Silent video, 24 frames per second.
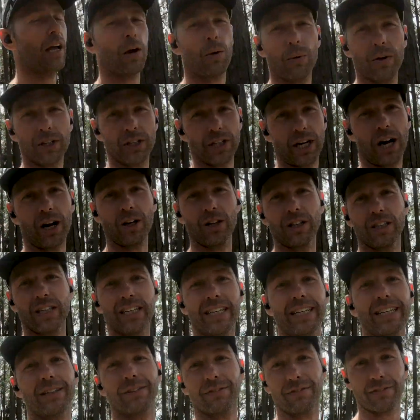which I'll
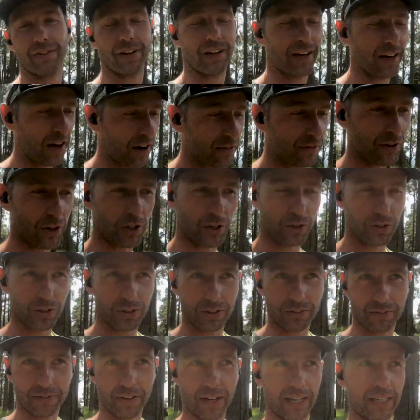leave for you to
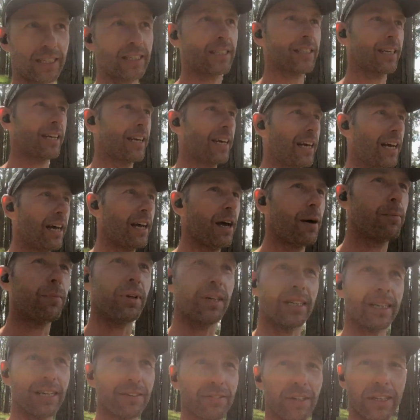find, but
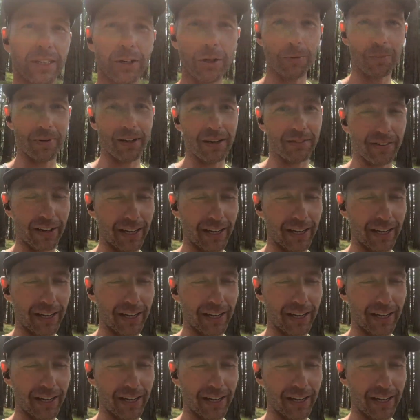leave a little bit of